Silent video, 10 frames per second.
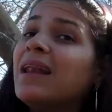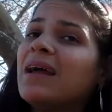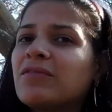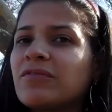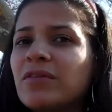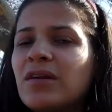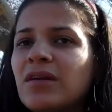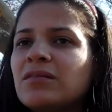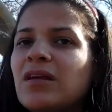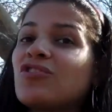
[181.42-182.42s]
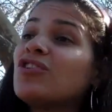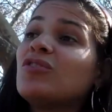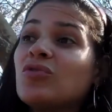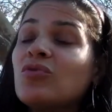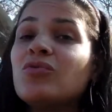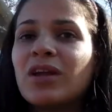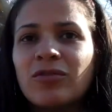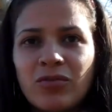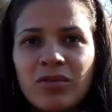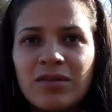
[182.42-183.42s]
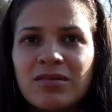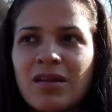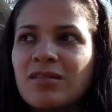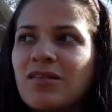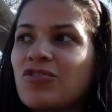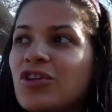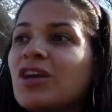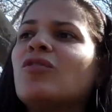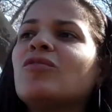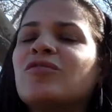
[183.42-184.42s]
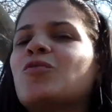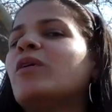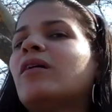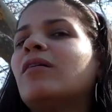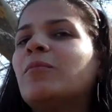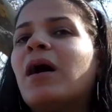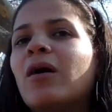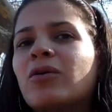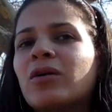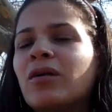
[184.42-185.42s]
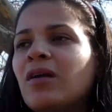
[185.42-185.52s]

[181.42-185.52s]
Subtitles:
life that she too can do these things, and she can also wear her power